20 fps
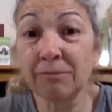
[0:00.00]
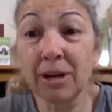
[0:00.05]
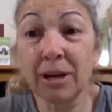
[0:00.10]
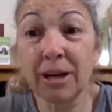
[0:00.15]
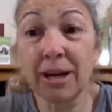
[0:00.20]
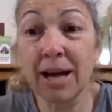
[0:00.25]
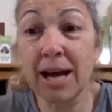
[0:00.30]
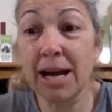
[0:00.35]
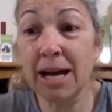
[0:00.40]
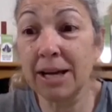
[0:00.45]
I
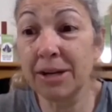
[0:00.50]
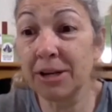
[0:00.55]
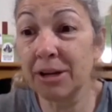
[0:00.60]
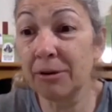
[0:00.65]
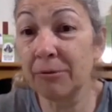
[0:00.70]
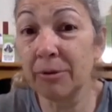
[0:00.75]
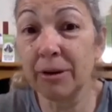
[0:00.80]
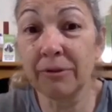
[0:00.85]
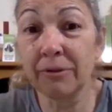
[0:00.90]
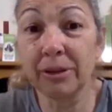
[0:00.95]
had to get
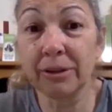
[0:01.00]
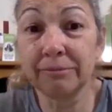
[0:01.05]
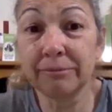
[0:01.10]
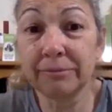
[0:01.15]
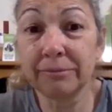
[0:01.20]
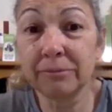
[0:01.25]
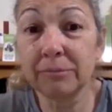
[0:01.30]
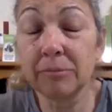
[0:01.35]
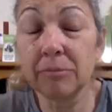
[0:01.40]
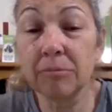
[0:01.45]
rid of it.
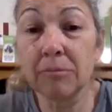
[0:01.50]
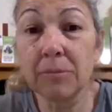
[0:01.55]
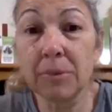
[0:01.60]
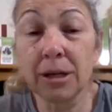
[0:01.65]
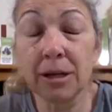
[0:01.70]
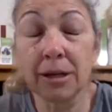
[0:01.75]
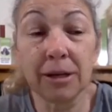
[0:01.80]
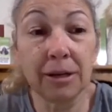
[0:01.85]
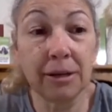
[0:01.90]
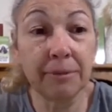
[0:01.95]

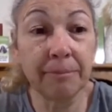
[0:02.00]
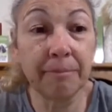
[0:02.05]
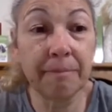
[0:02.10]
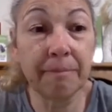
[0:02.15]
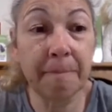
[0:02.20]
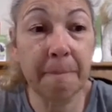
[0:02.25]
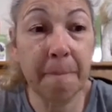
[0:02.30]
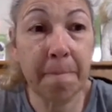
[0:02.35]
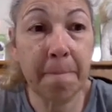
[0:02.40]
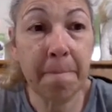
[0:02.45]

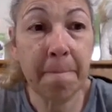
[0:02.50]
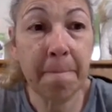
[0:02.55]
I